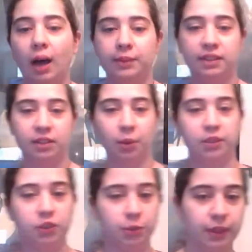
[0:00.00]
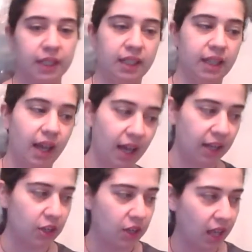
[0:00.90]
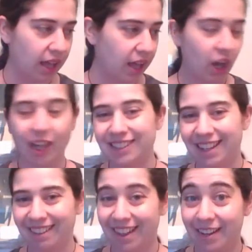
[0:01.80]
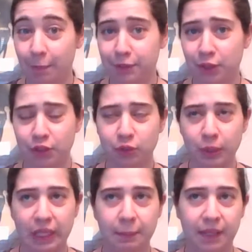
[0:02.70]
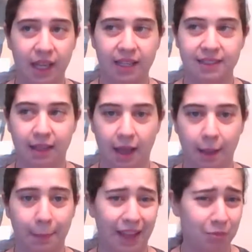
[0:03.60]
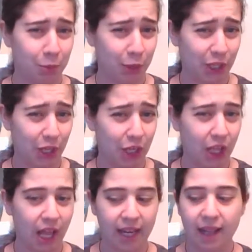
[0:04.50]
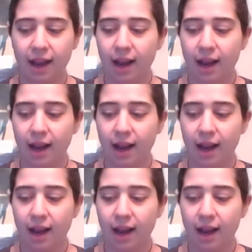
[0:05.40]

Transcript: This is going to be a content-light episode this week because I haven't been working on a lot.